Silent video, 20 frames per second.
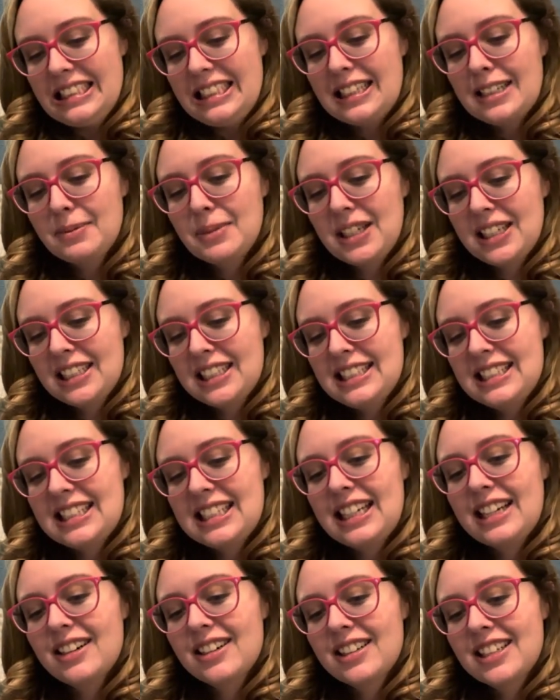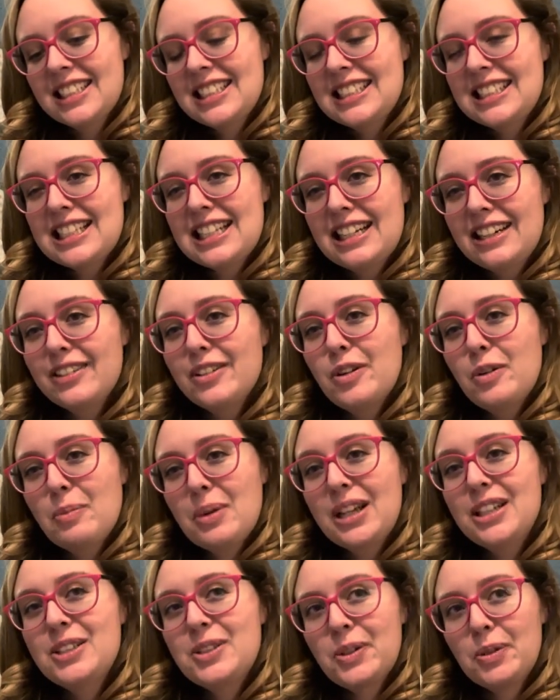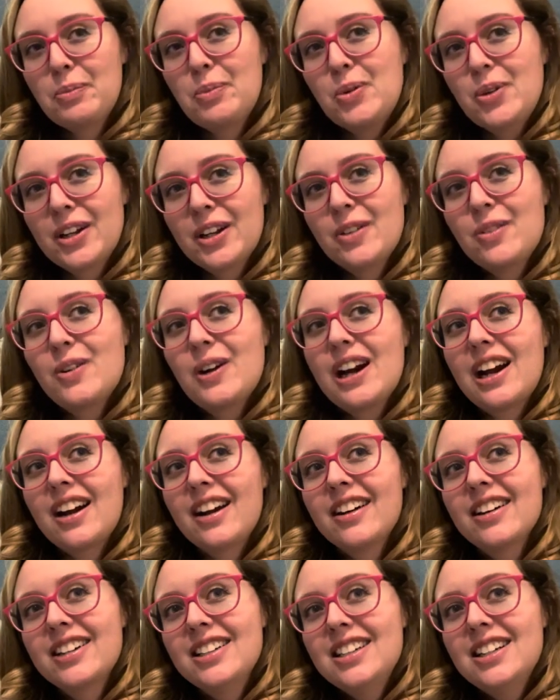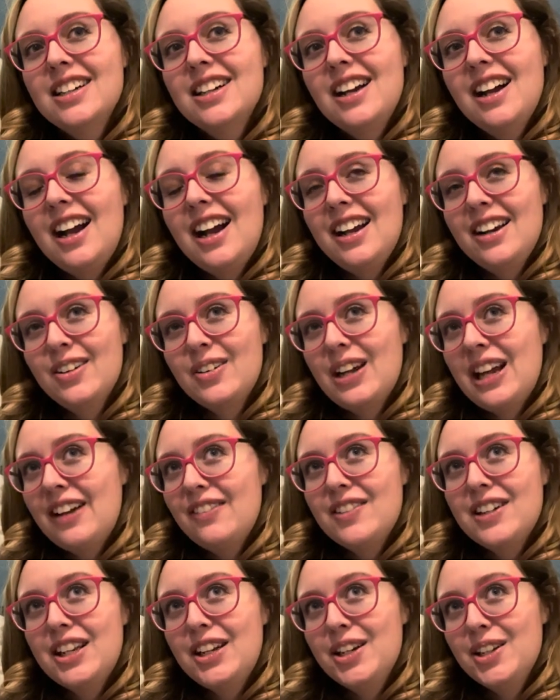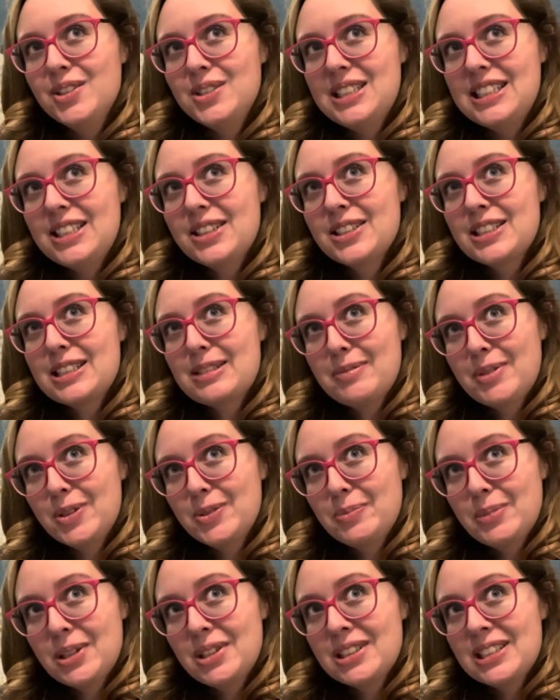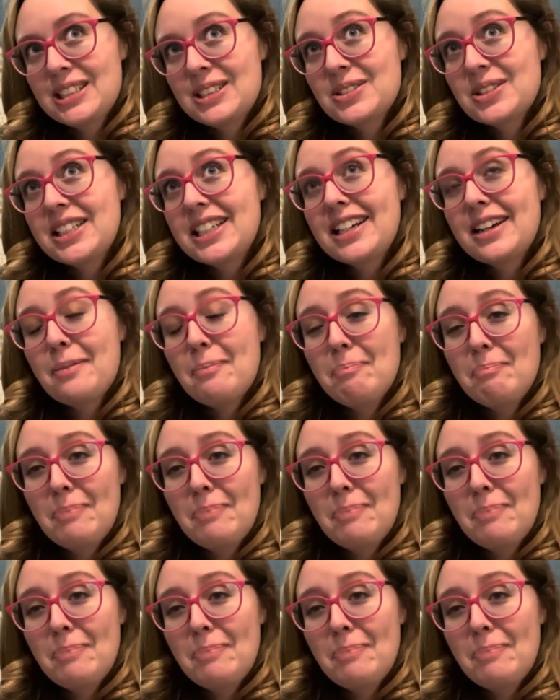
I'm kind of scared because then it'll be to a point where I don't have any new Sierra Simone books to read.